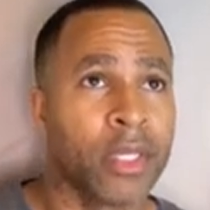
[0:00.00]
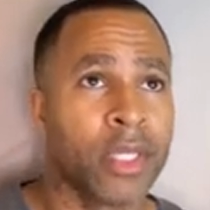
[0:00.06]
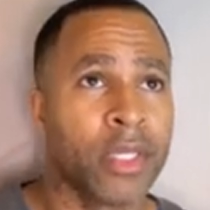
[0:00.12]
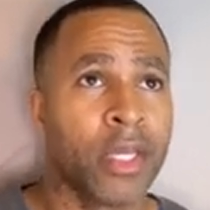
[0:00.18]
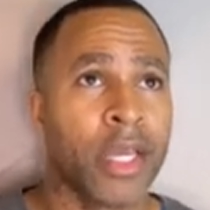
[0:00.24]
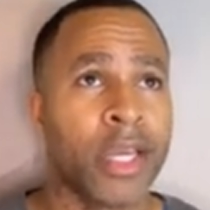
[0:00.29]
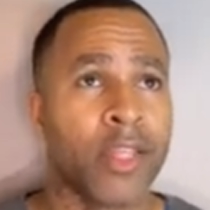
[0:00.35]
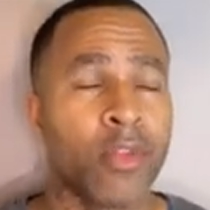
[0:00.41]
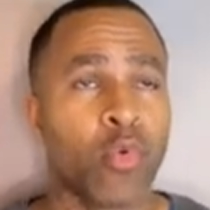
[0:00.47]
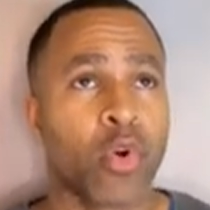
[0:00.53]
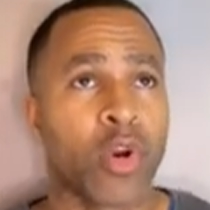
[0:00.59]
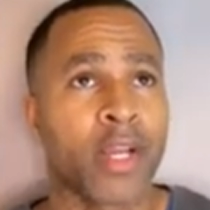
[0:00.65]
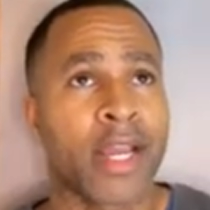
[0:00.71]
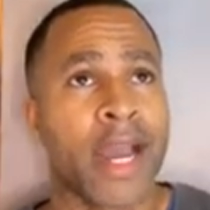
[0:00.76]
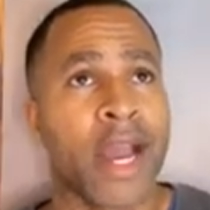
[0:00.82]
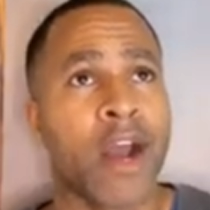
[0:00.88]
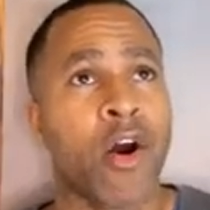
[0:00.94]
and the word of
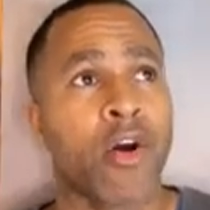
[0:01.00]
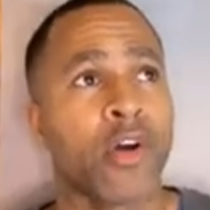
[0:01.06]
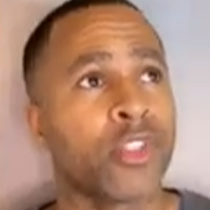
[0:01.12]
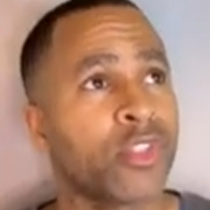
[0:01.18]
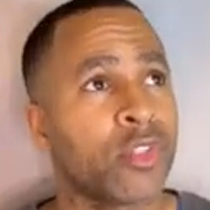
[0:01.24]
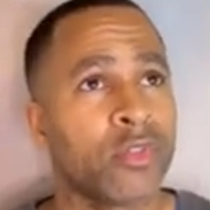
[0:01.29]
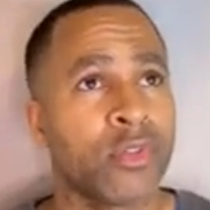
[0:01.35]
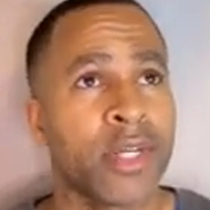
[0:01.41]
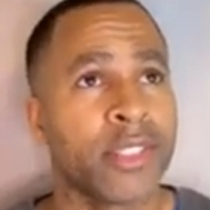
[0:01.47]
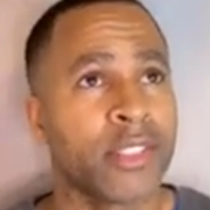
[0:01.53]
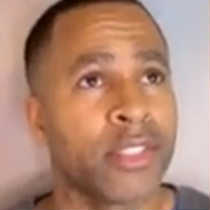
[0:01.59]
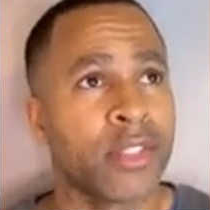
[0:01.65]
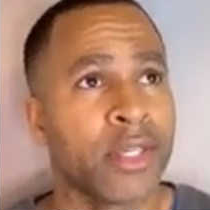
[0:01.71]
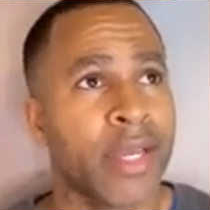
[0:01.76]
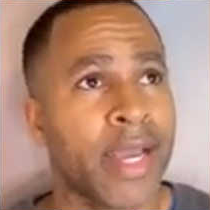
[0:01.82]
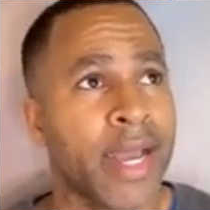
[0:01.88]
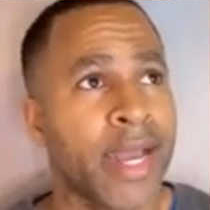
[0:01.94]
God also as
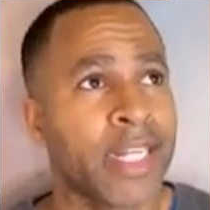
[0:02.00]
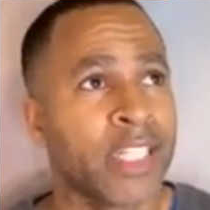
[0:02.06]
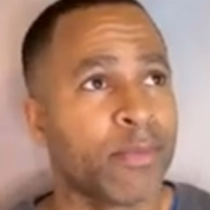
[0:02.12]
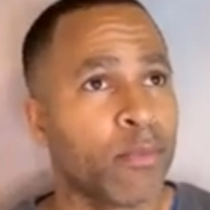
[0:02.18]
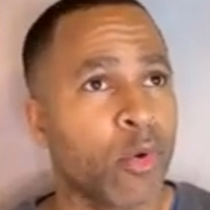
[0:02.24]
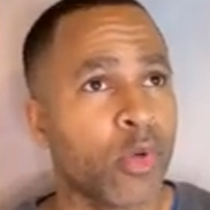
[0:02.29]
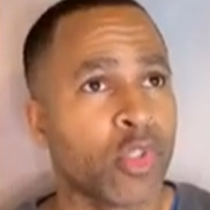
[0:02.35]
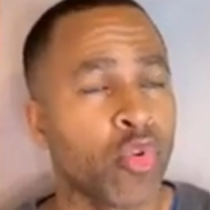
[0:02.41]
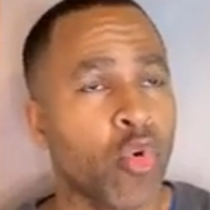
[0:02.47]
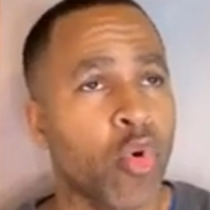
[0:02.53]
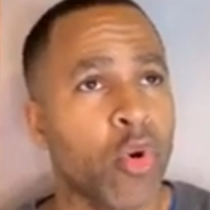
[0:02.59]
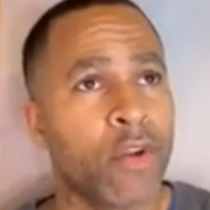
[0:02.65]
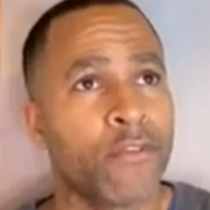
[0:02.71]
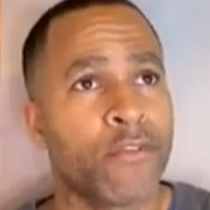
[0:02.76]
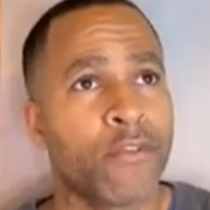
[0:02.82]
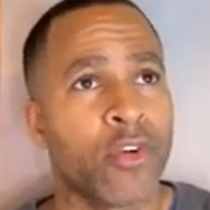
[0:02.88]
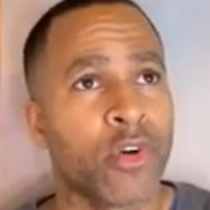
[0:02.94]
as most quoted
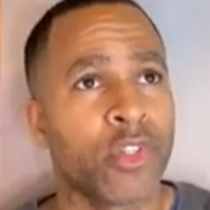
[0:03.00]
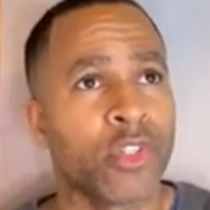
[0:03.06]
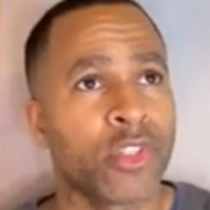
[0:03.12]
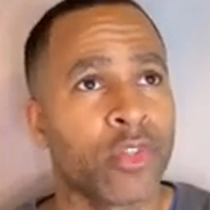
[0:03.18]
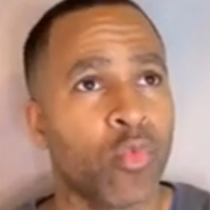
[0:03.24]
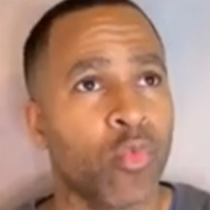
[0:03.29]
verse,